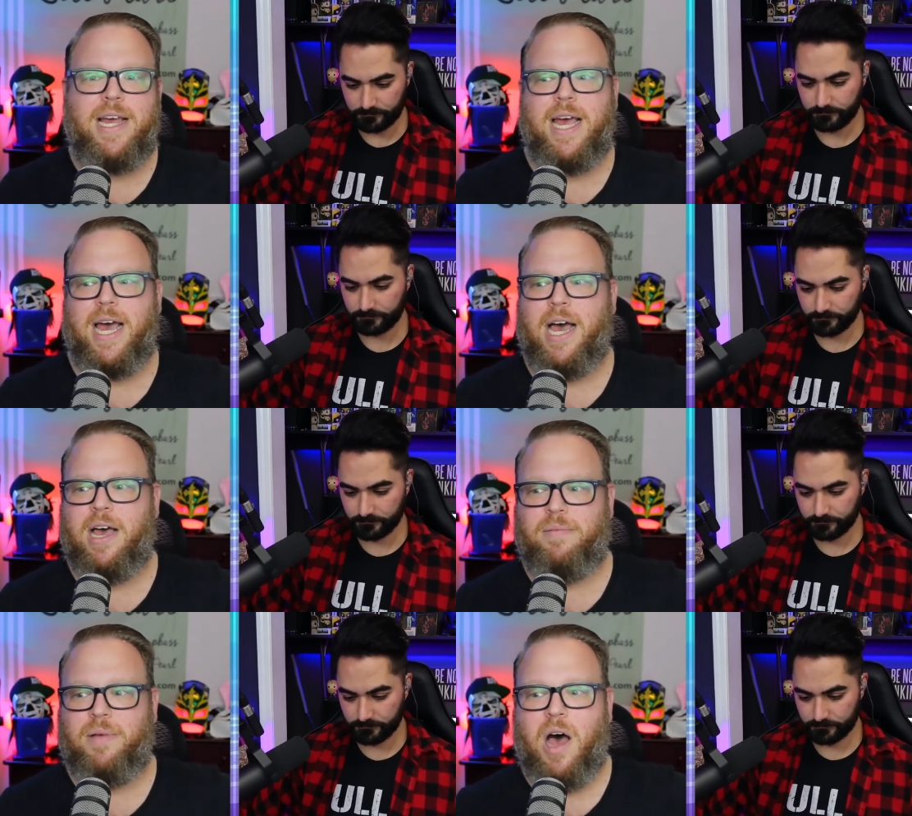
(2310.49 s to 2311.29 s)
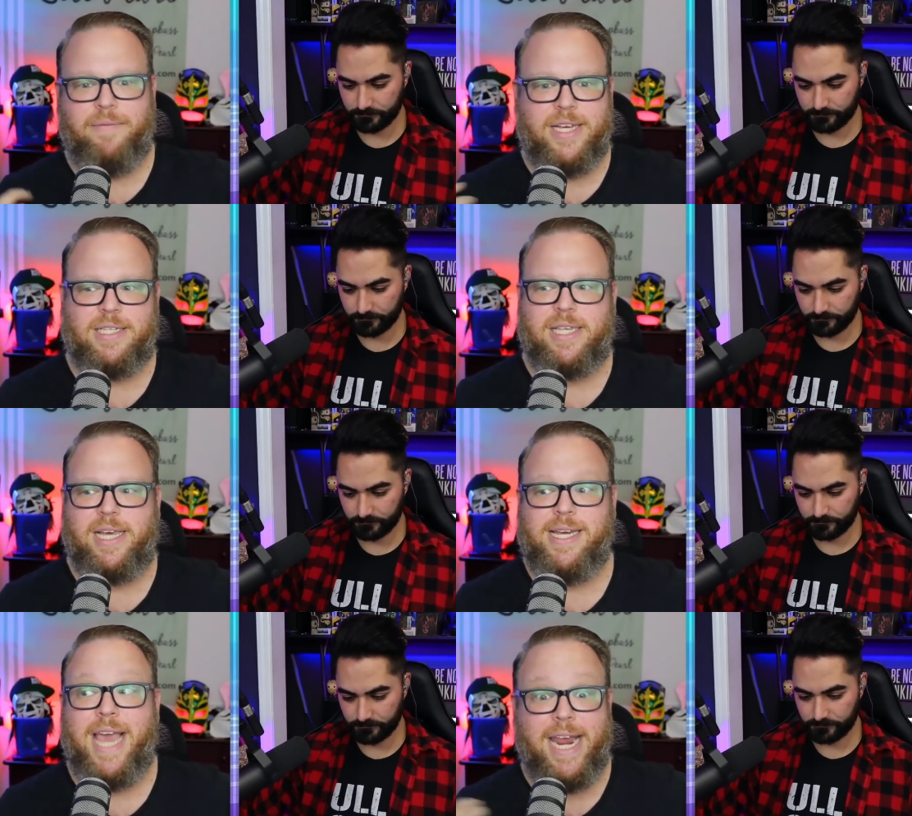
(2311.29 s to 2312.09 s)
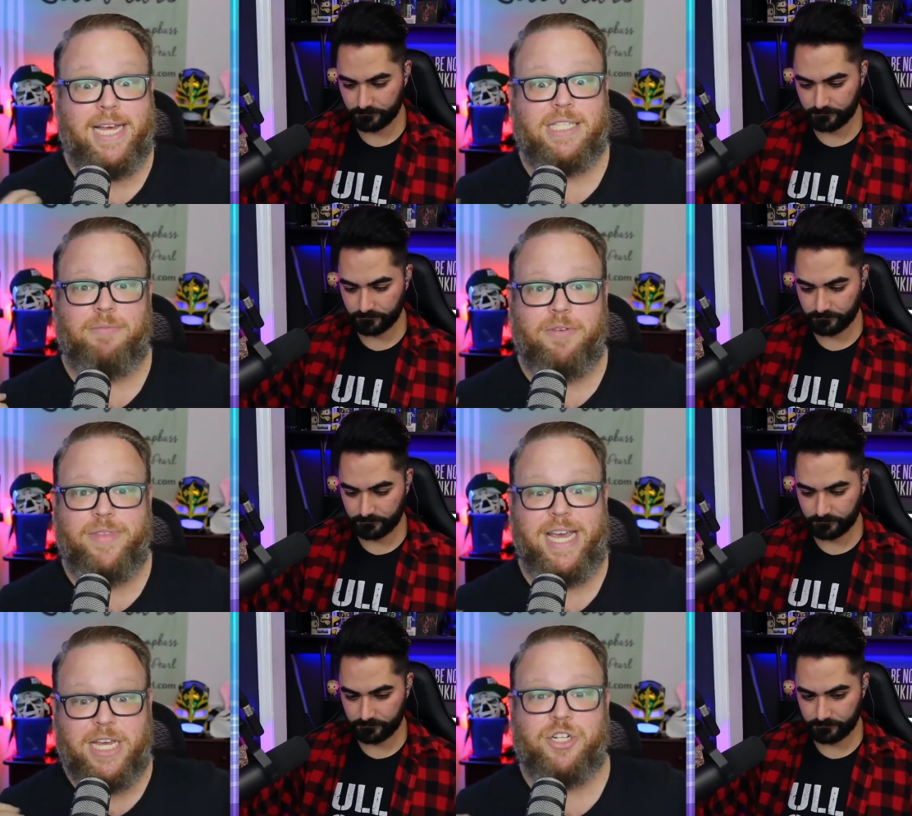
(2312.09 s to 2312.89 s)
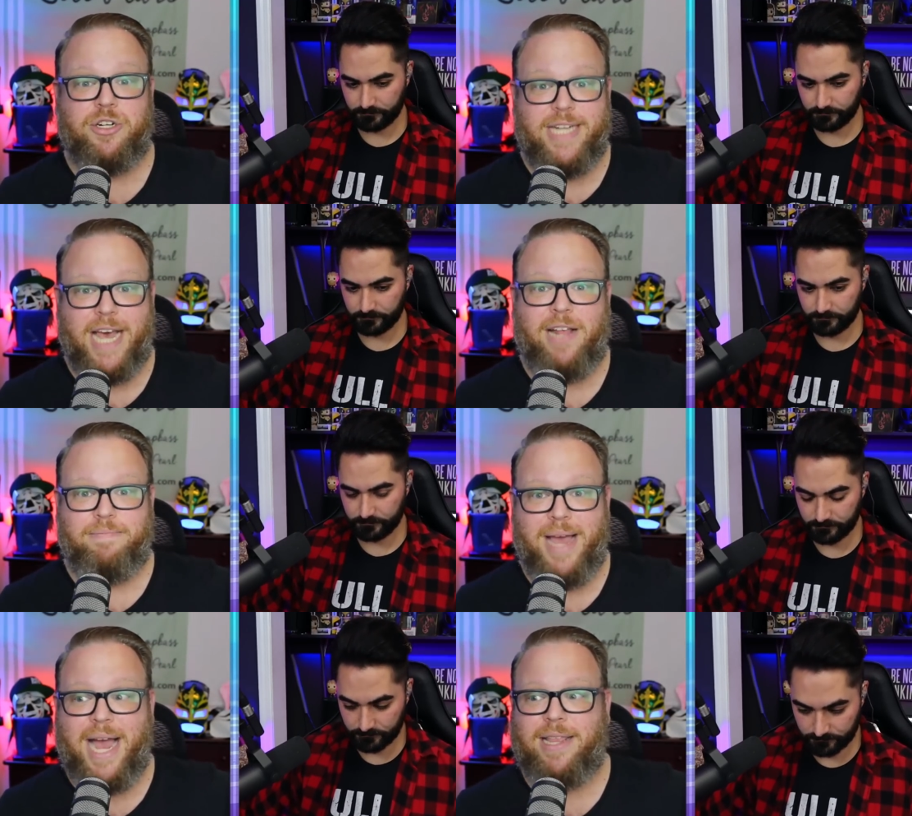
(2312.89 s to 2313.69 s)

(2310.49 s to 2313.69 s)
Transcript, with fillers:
Speaker 1: Uh, obviously, getting some of the injured talent back that